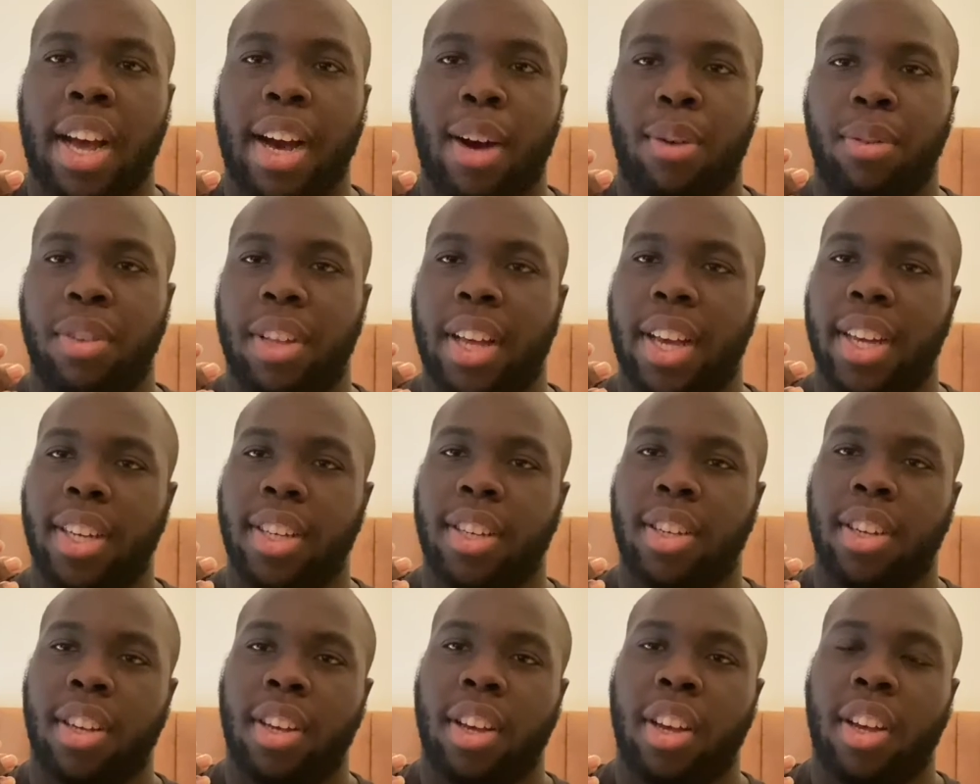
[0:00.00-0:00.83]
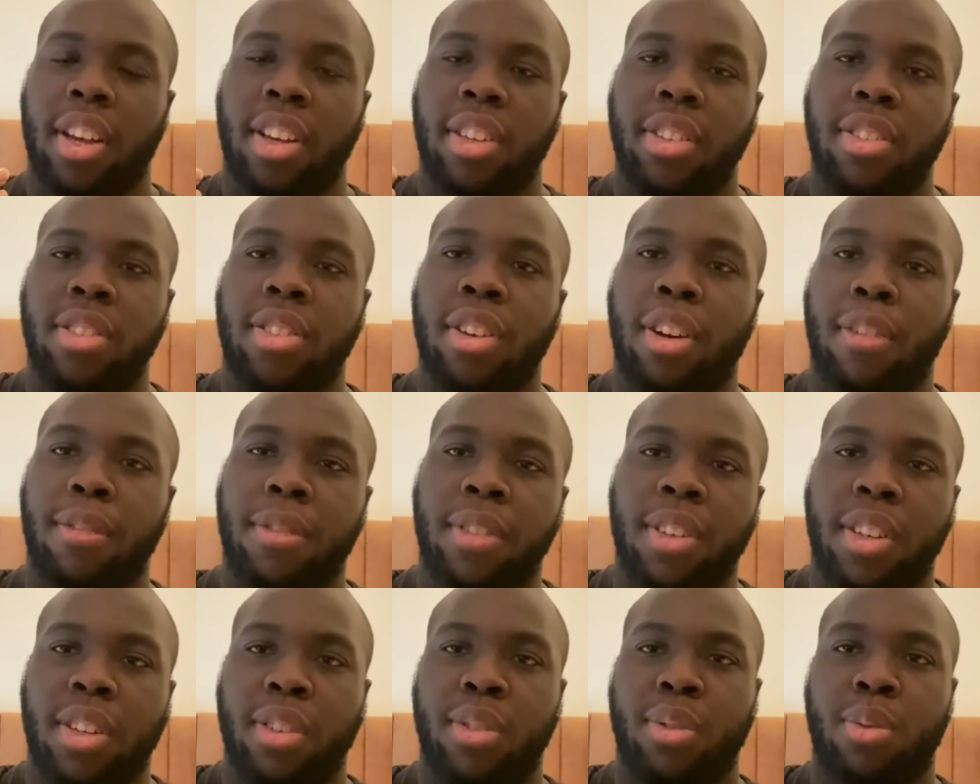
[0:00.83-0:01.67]
like tough
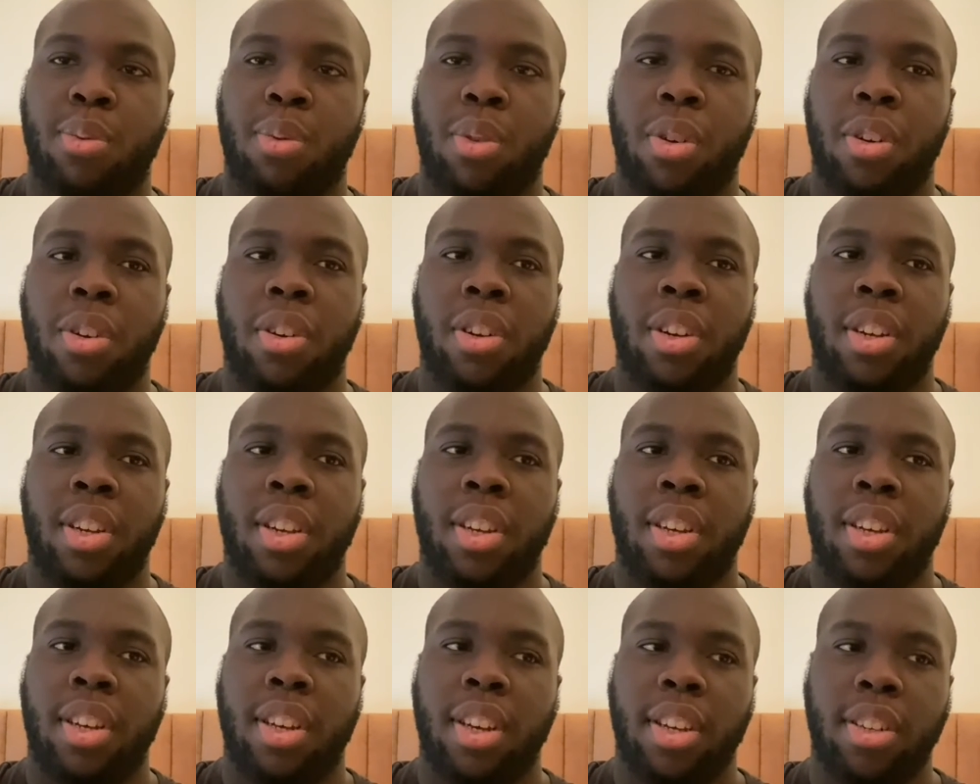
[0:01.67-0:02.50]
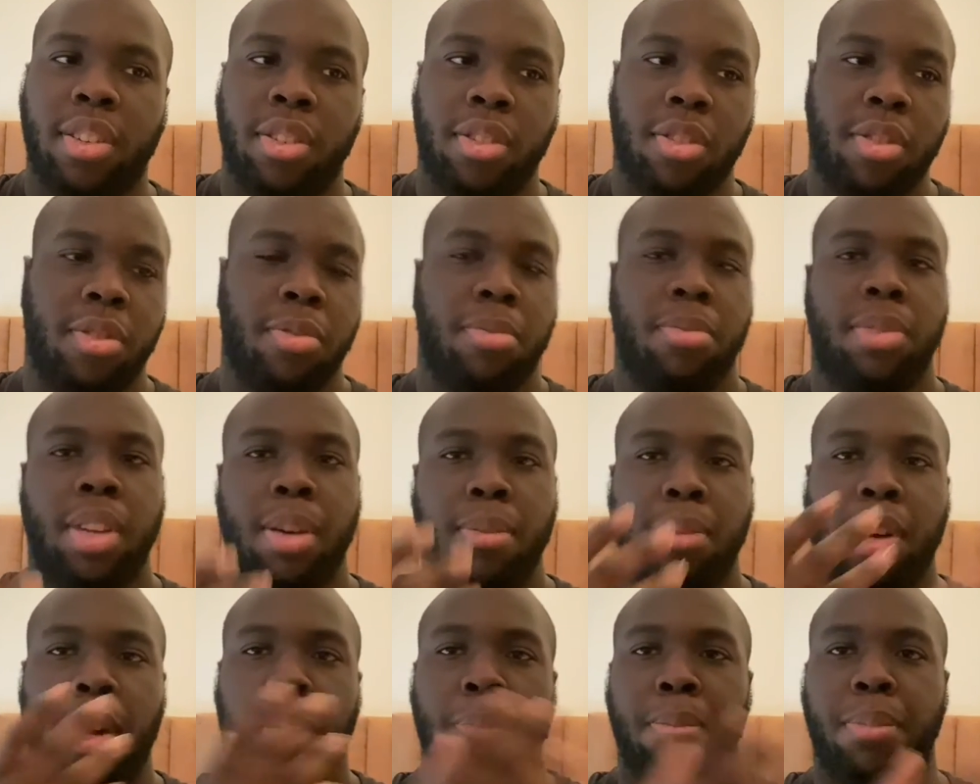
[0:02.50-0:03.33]
things were, you know, them
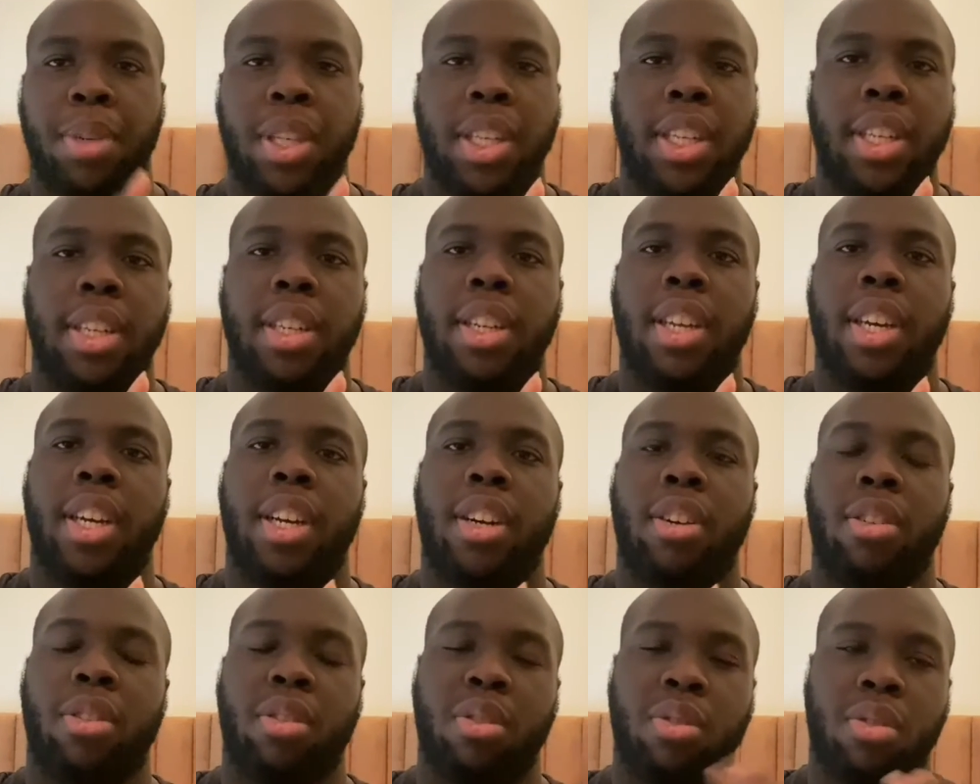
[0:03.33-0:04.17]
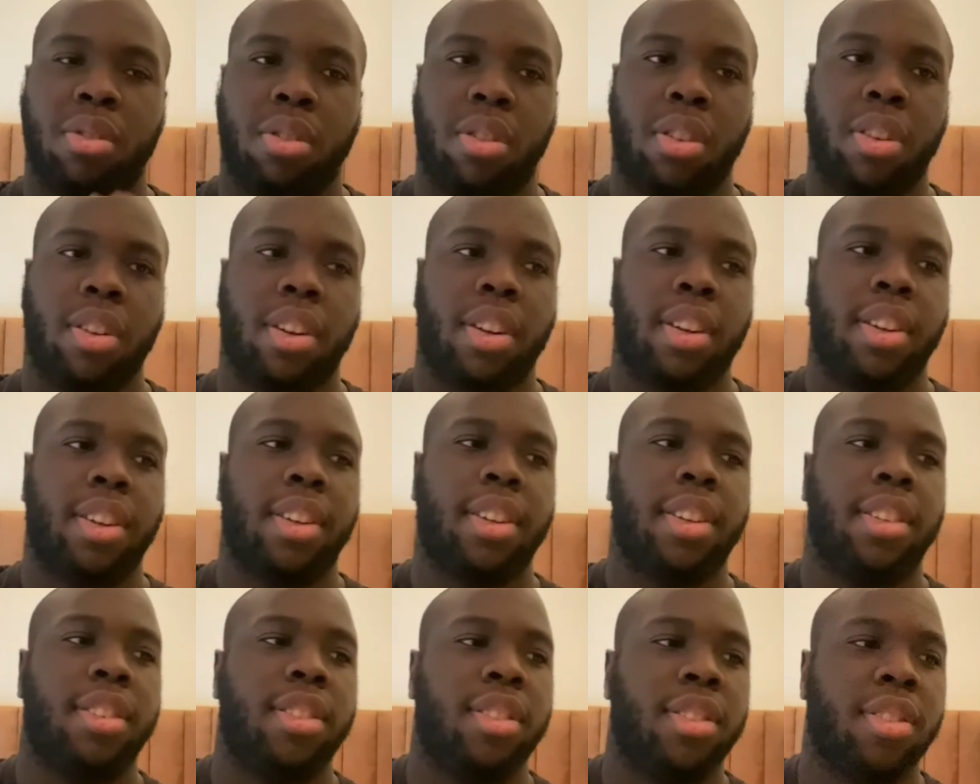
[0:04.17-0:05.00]
not being there, or
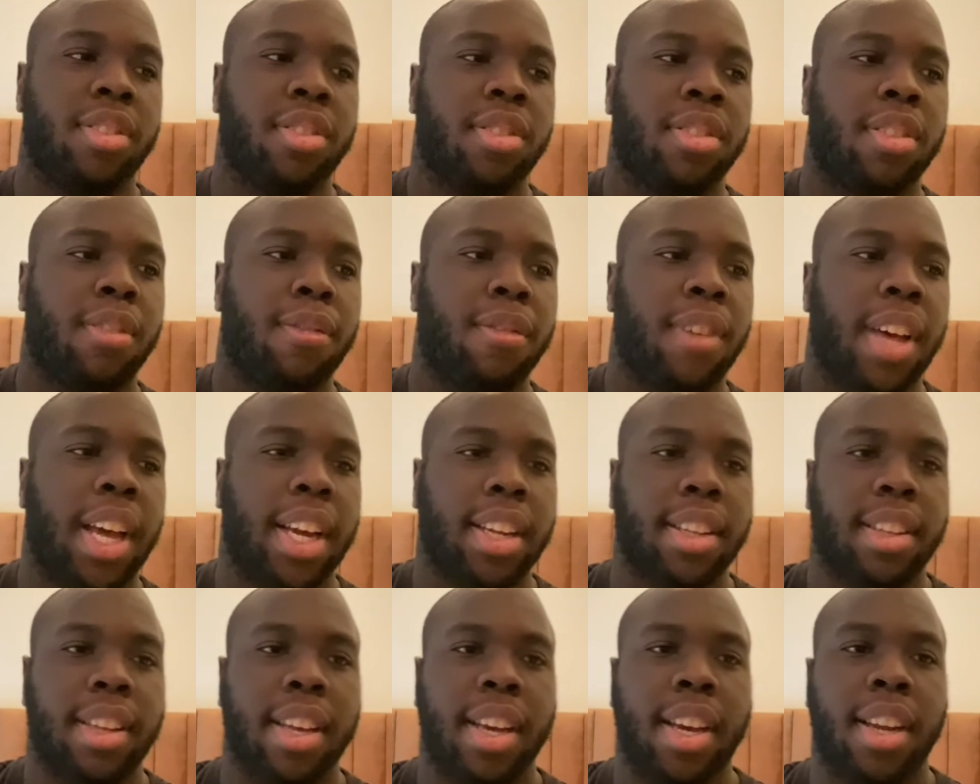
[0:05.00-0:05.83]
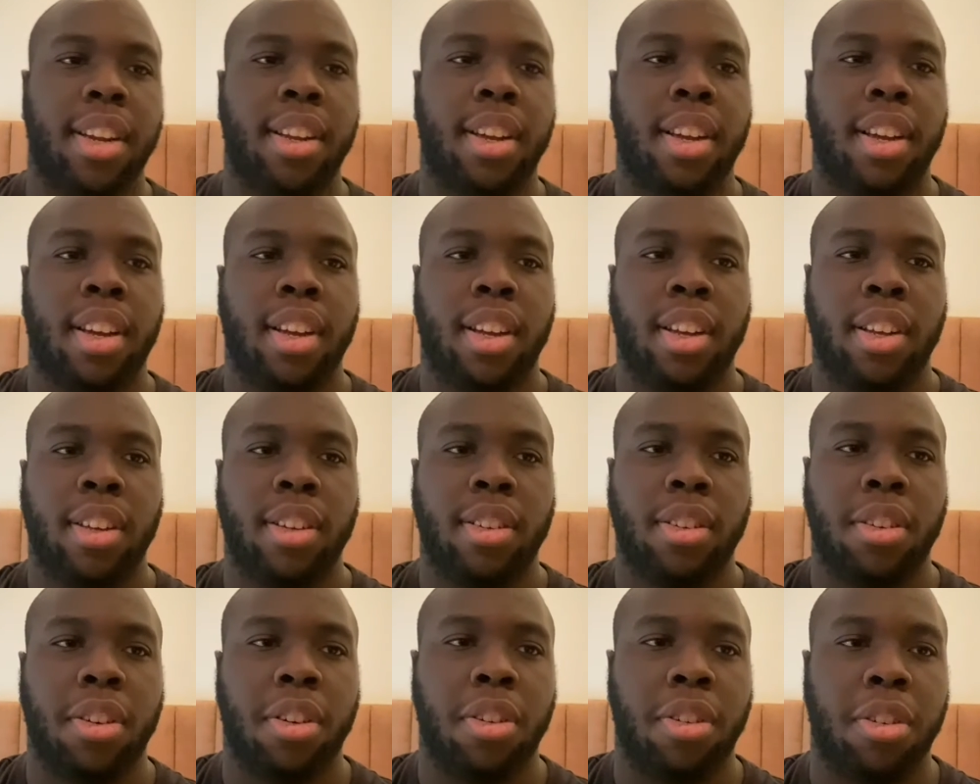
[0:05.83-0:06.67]
just the fact that,
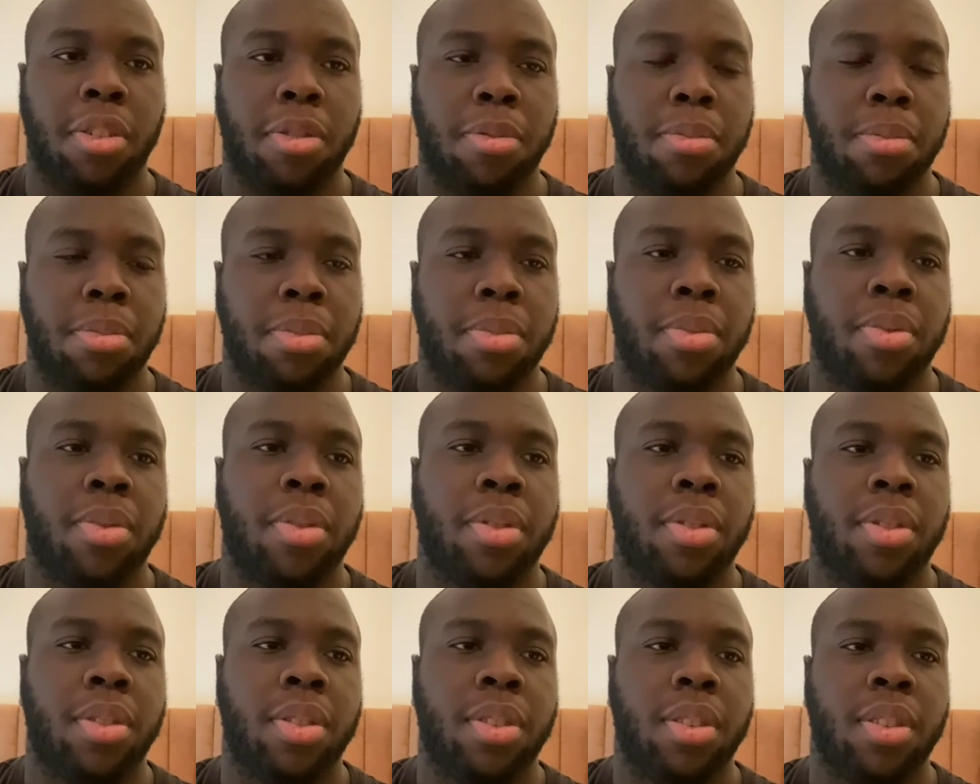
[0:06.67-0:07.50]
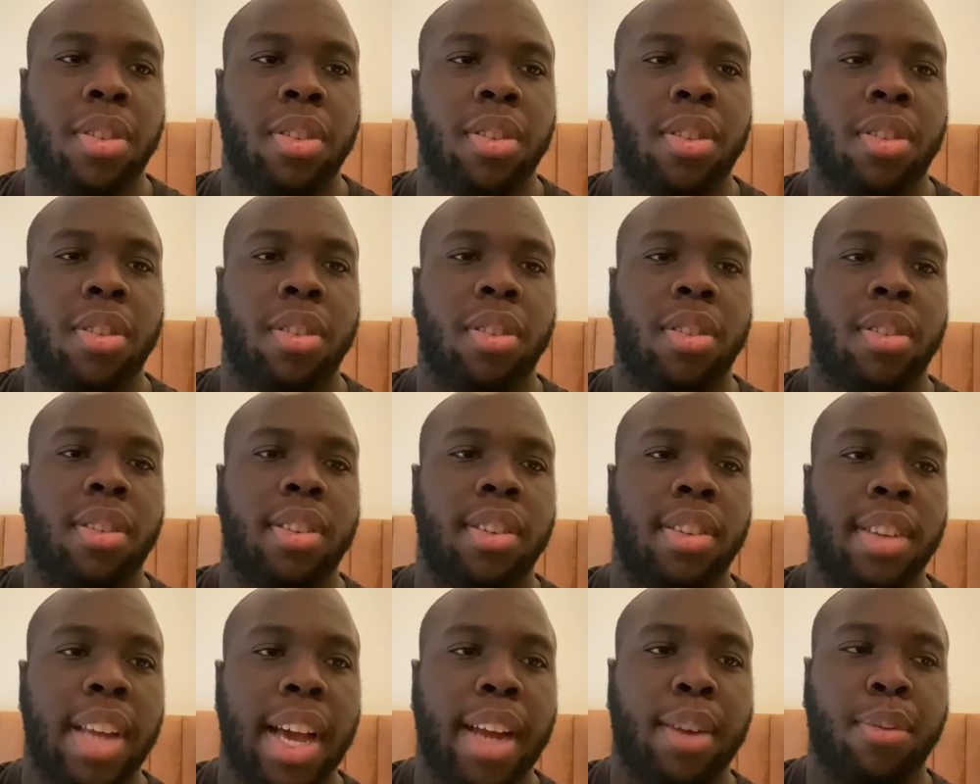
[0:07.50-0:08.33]
you know,
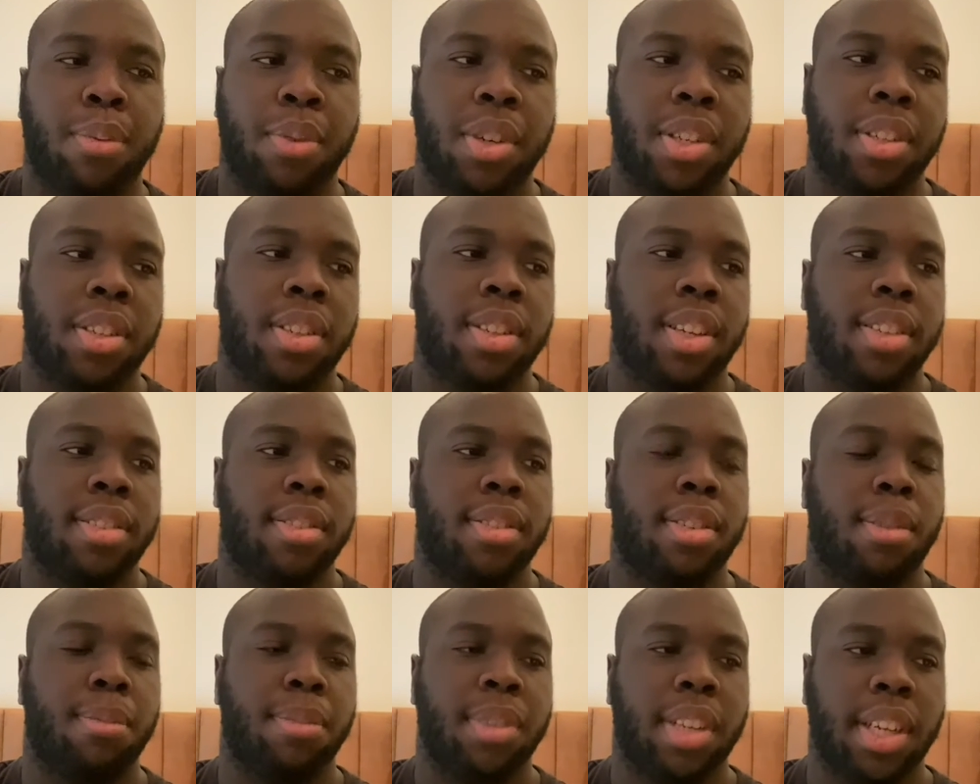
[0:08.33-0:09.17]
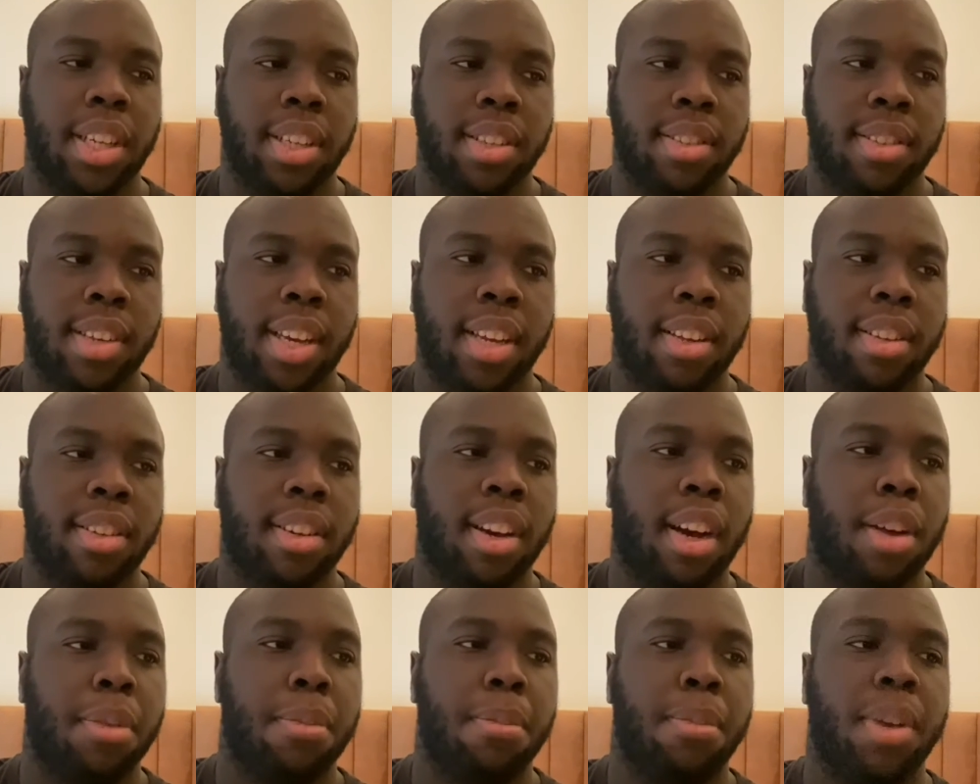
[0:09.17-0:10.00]
Nat wished that some things had
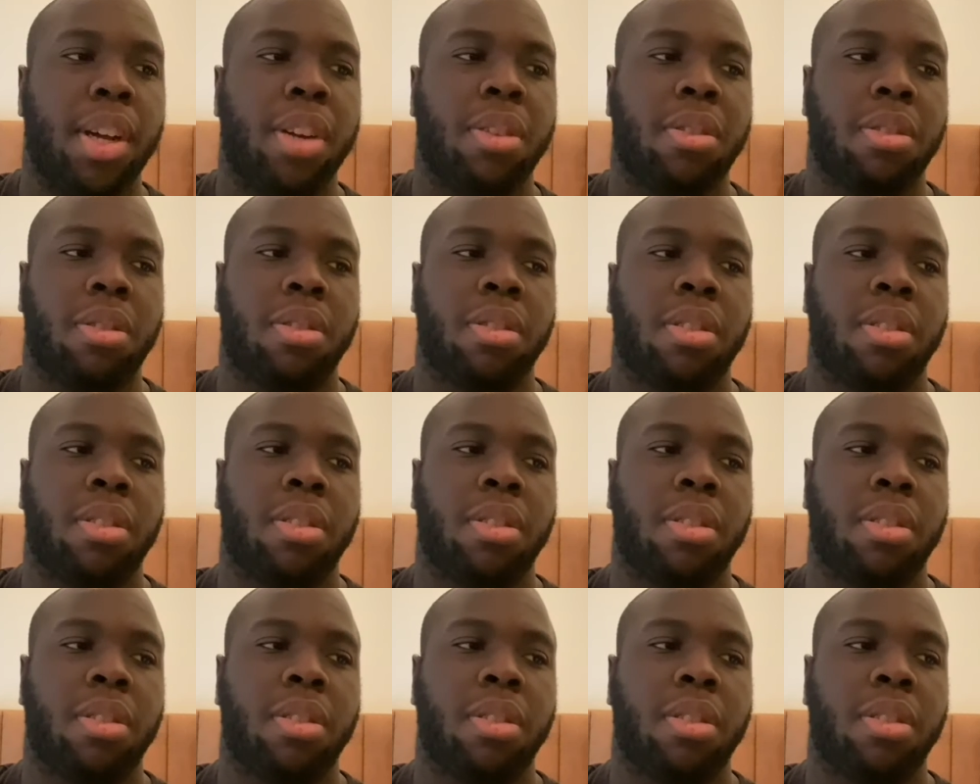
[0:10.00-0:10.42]
gotten better.